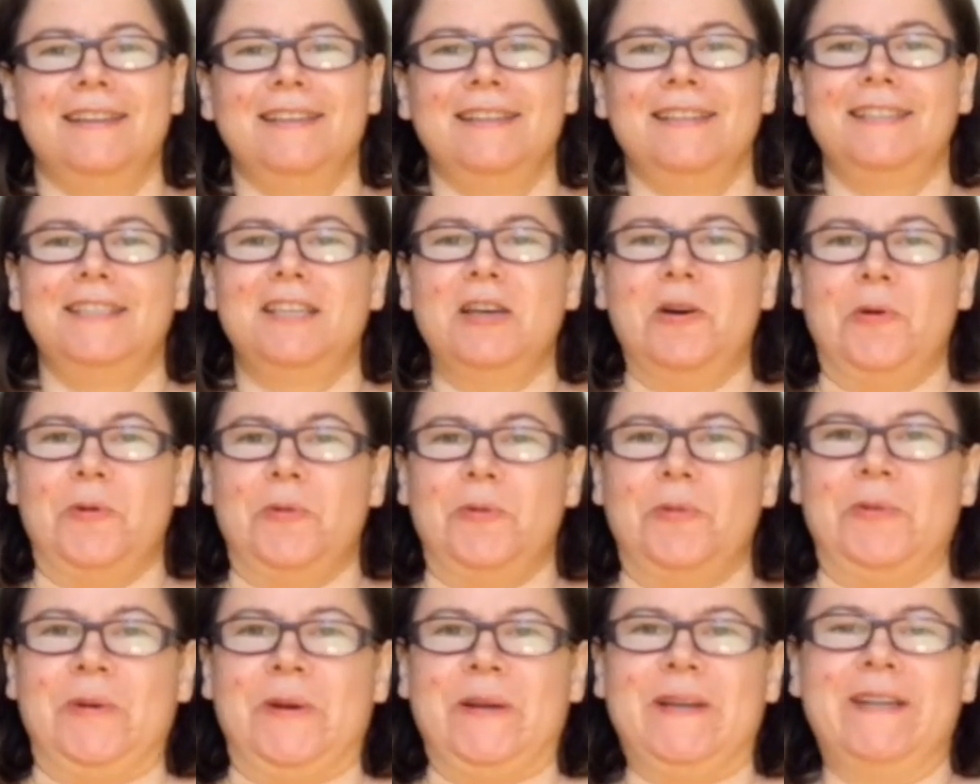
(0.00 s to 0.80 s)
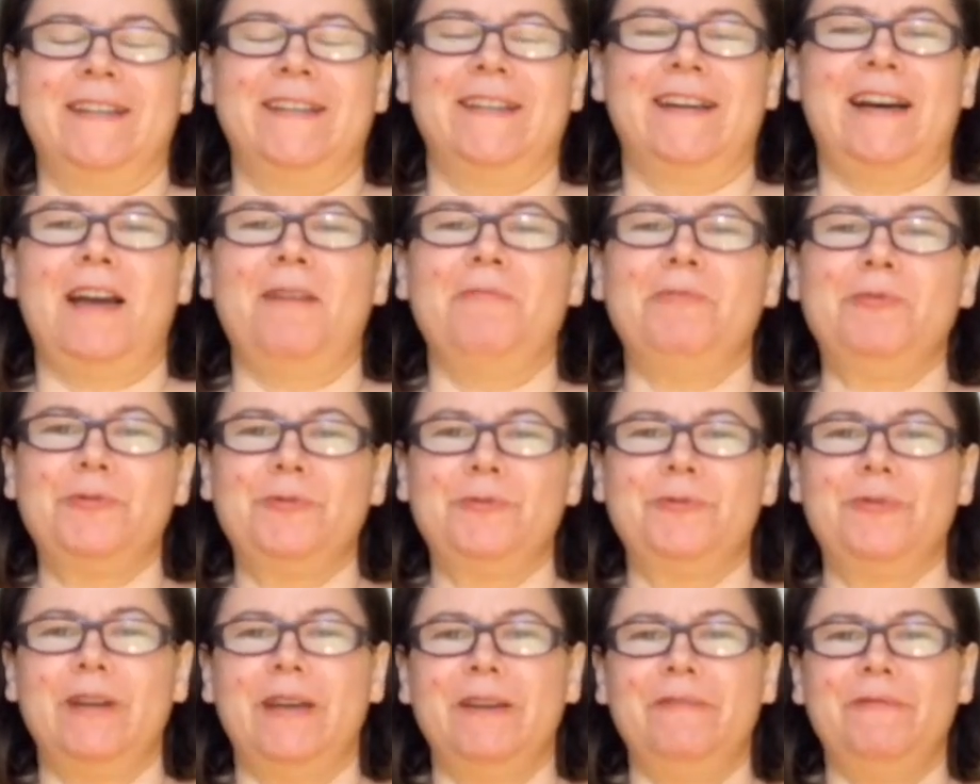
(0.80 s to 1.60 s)
So I'm
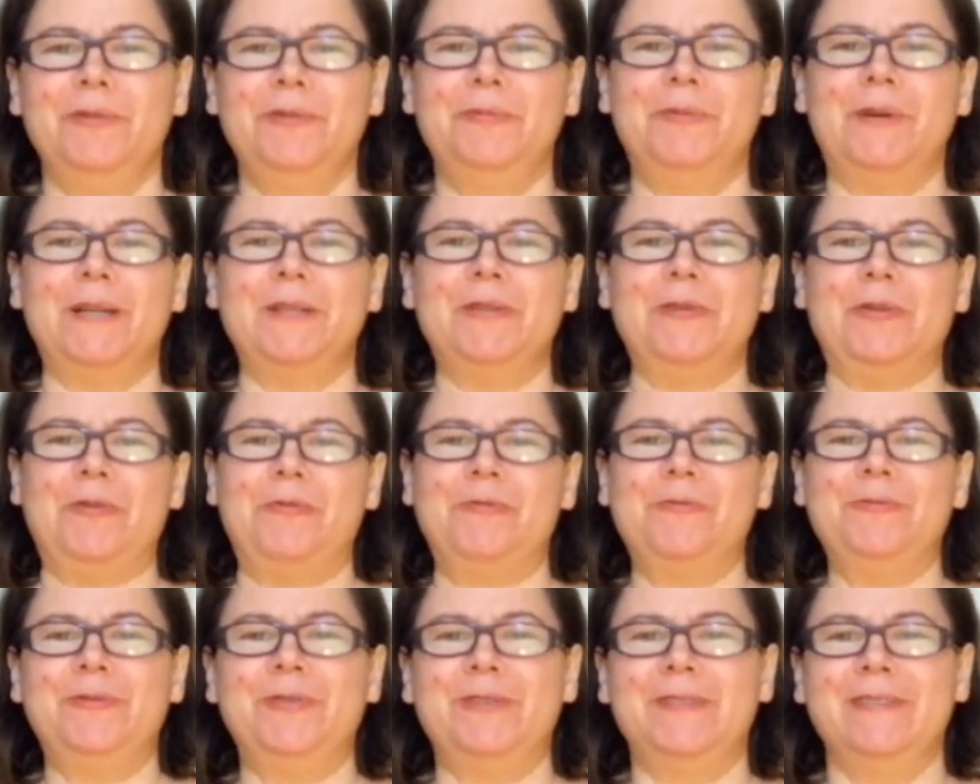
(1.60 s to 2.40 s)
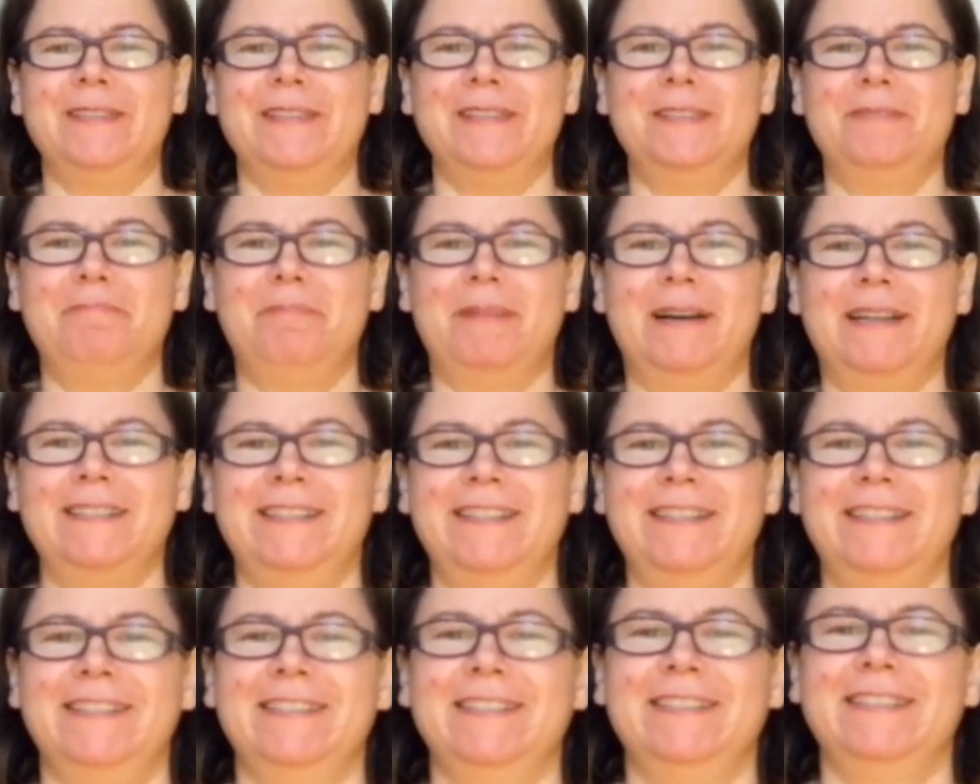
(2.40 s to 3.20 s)
sure everyone knows this
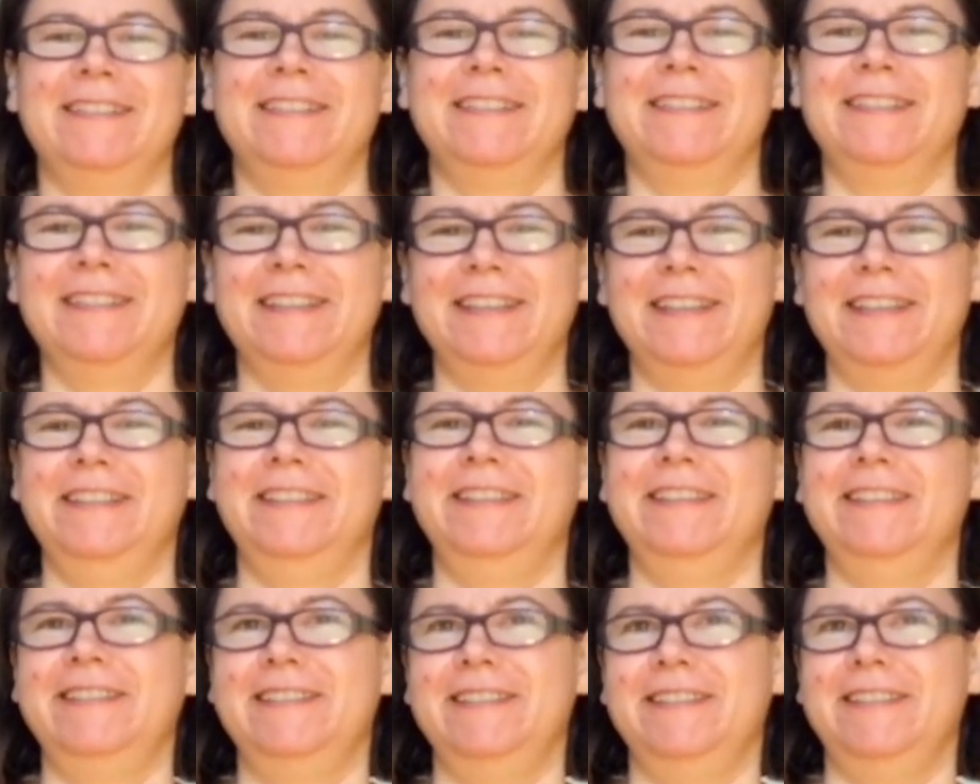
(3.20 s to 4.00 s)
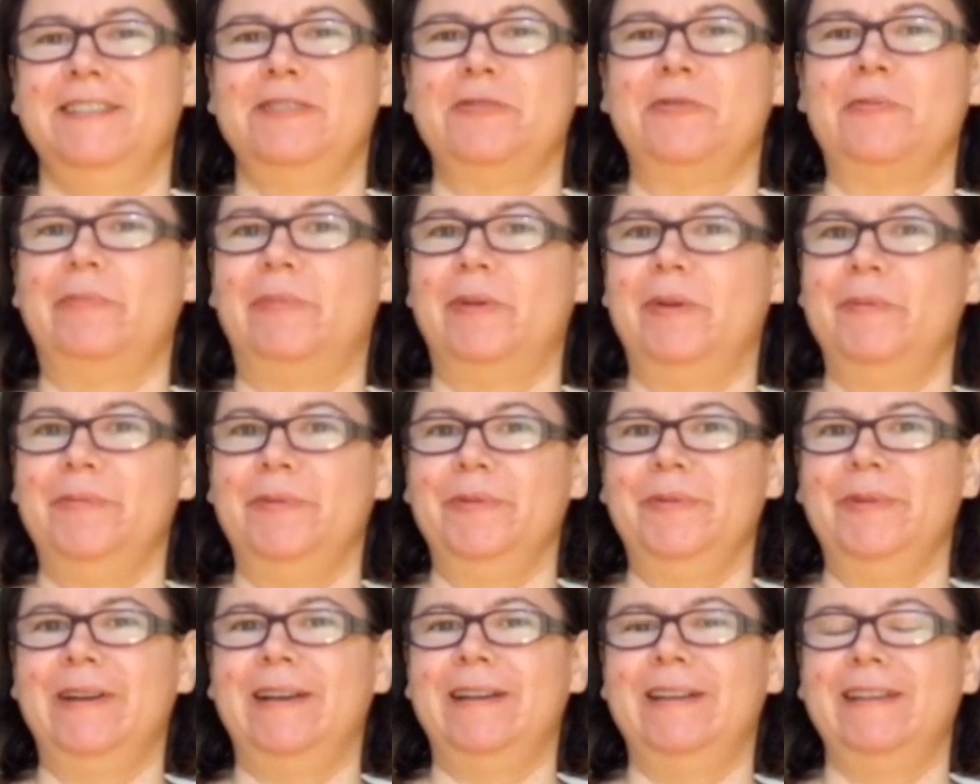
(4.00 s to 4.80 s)
pattern. It is so
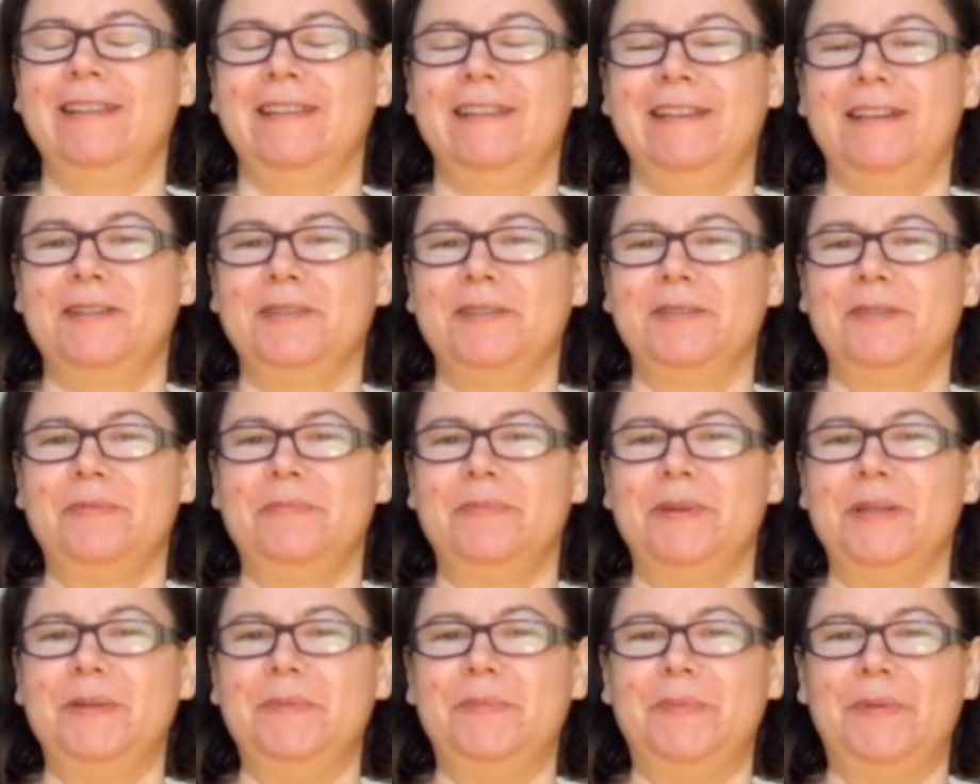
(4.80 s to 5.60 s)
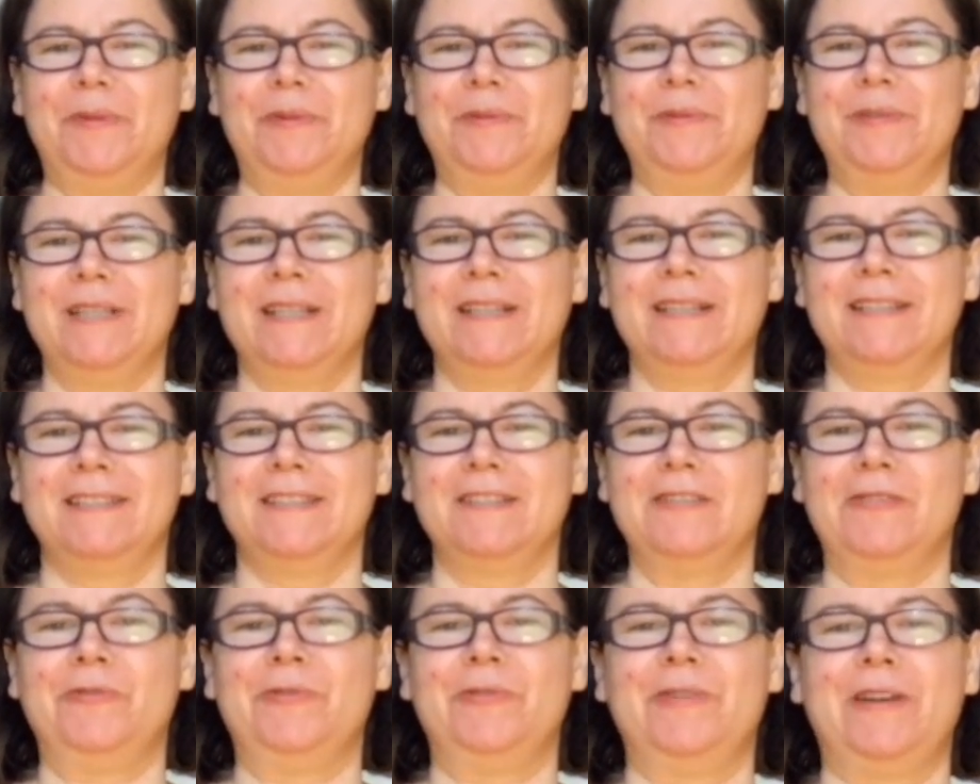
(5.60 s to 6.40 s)
popular. There are so many
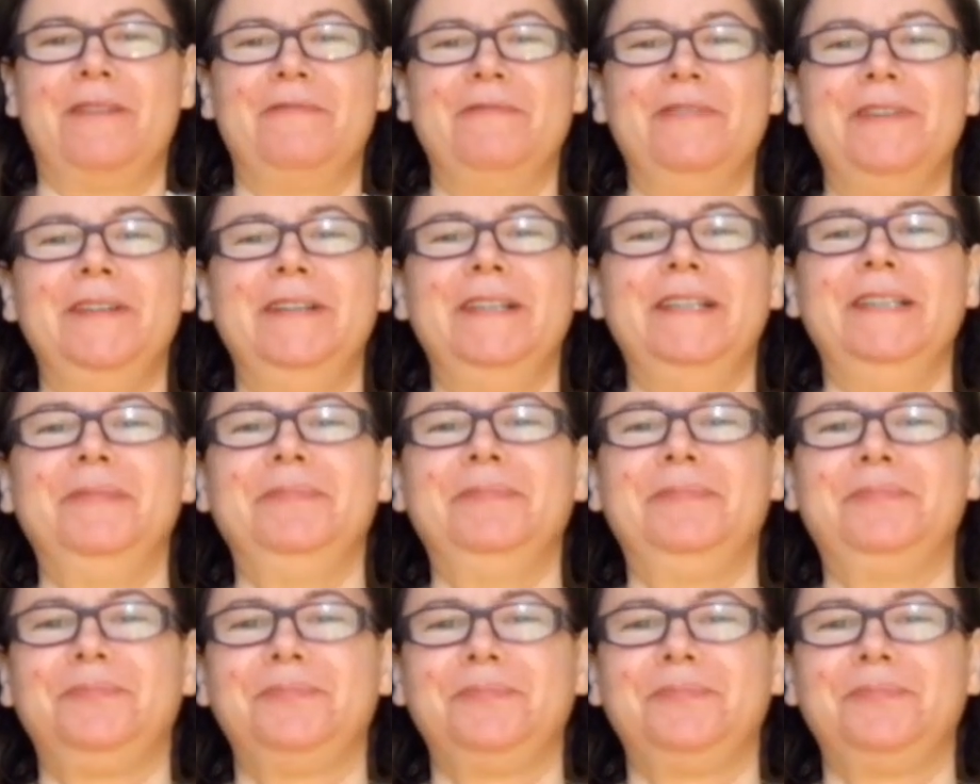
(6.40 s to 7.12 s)
projects on Ravelry,